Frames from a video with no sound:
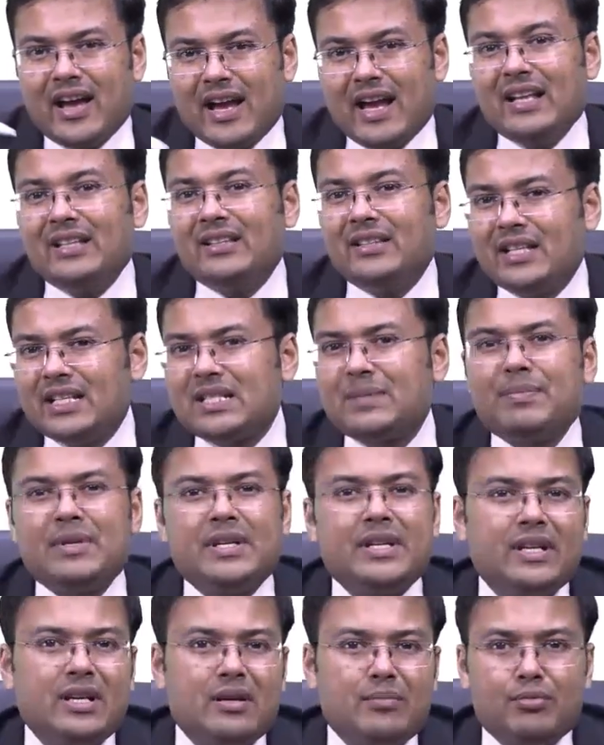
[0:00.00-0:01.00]
In this
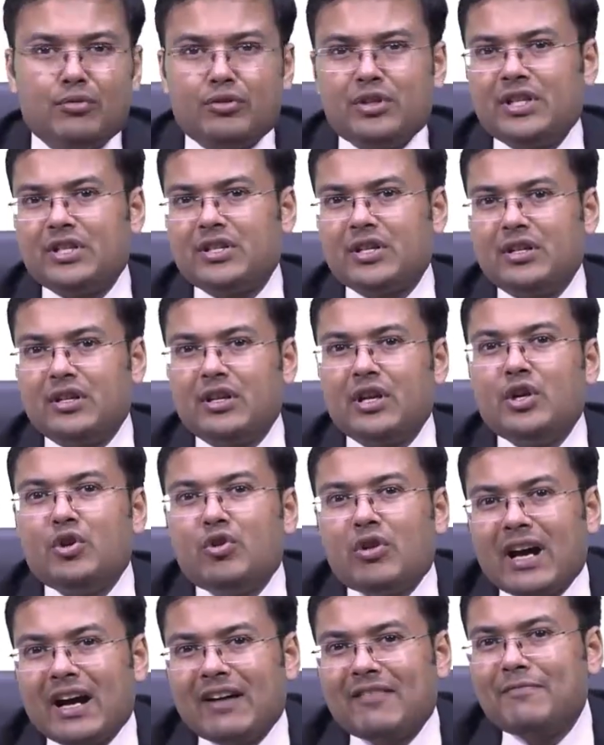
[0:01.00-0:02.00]
particular position,
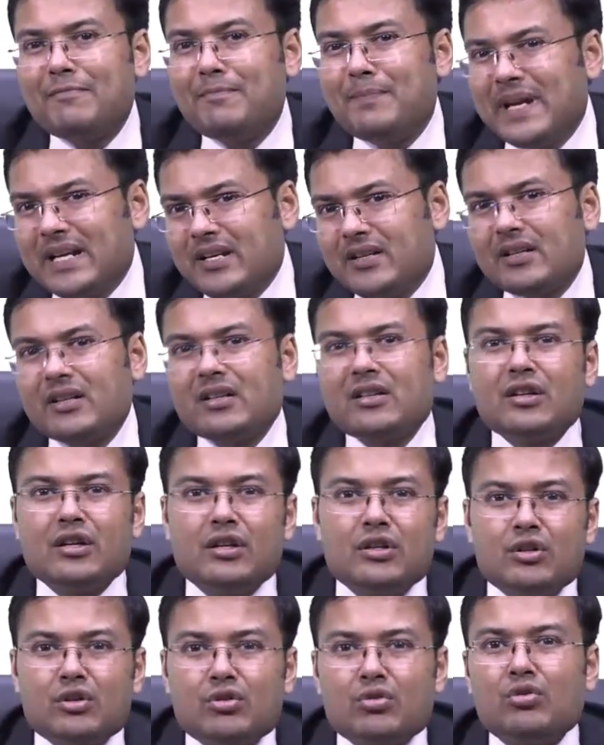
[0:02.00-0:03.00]
you have better
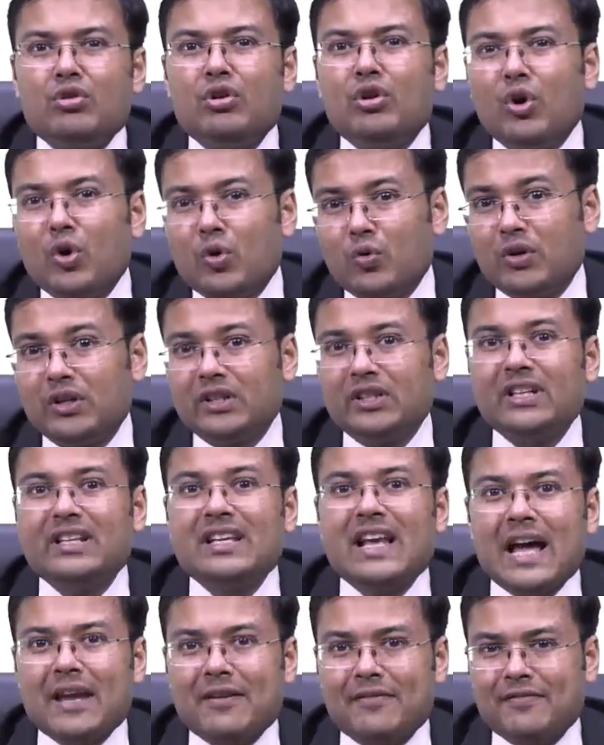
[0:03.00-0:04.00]
control over the
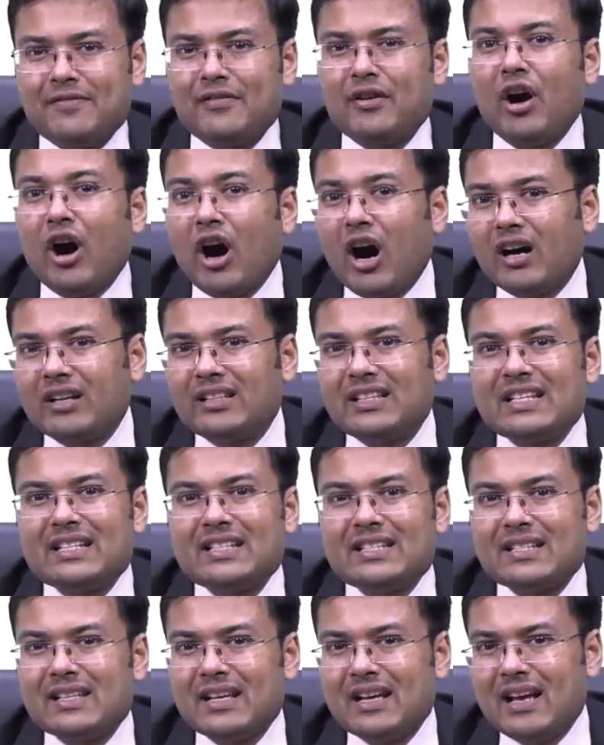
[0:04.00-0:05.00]
knife or
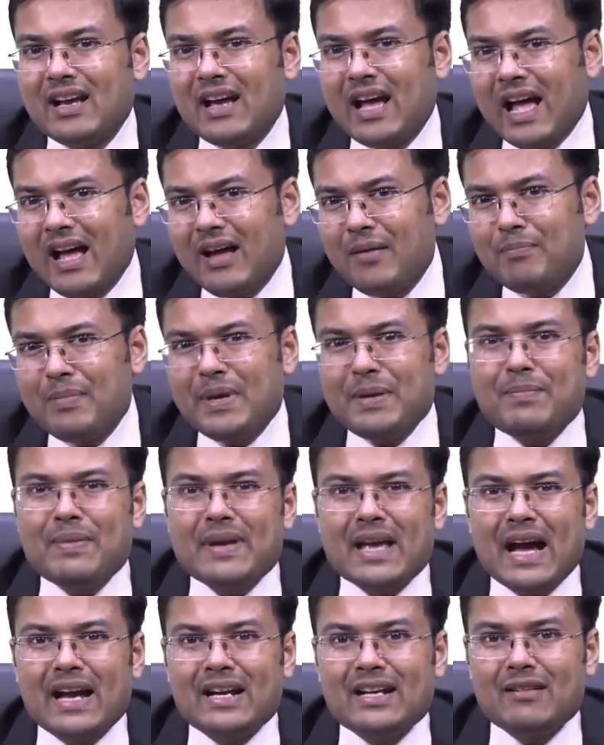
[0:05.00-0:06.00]
this
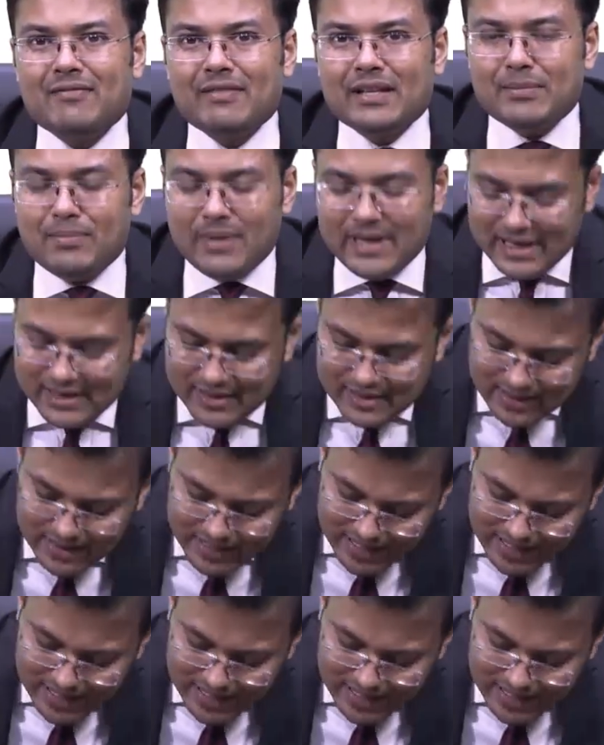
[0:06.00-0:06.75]
BP handle with blade.